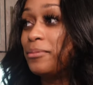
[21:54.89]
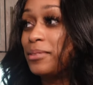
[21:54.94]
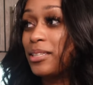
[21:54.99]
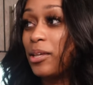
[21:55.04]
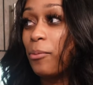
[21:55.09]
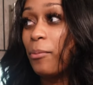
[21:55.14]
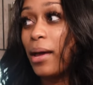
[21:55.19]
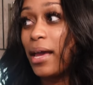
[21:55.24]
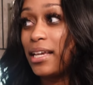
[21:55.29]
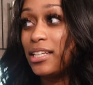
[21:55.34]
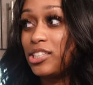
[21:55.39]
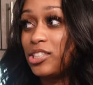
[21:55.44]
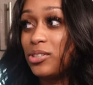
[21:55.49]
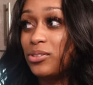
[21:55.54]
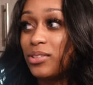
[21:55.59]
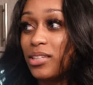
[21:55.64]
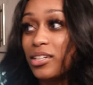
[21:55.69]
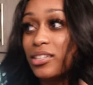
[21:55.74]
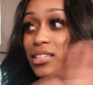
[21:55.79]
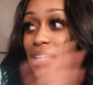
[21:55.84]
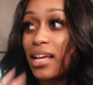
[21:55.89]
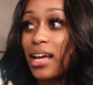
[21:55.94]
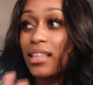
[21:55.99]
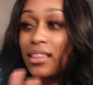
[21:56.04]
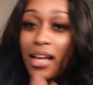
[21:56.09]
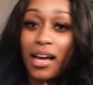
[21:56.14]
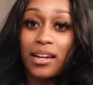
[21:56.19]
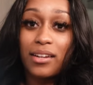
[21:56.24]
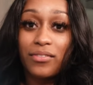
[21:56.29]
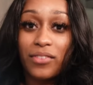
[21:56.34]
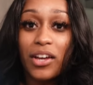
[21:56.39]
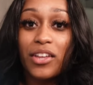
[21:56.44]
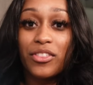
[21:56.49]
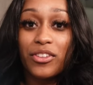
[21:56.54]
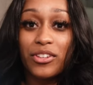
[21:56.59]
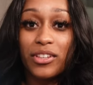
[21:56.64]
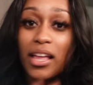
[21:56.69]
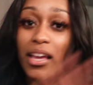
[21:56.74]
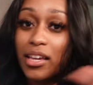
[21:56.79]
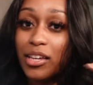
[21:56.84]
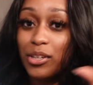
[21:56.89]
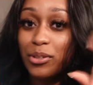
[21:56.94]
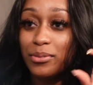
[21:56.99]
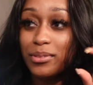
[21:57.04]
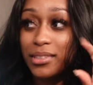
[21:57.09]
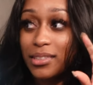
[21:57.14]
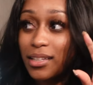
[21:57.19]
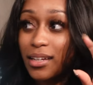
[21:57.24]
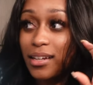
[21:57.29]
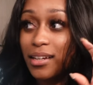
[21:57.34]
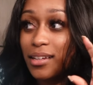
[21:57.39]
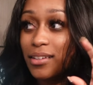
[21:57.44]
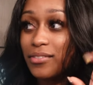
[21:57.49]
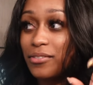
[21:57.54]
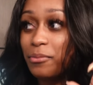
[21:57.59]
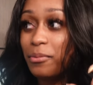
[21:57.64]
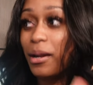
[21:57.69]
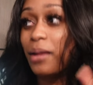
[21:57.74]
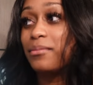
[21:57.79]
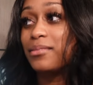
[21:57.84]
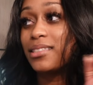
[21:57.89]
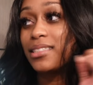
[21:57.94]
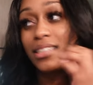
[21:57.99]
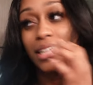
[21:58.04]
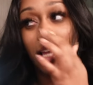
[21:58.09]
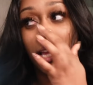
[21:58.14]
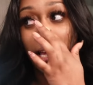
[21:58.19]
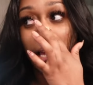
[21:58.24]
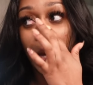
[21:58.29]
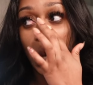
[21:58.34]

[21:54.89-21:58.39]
so mind you, there's like a lot of other like cute stuff, but I'm just like,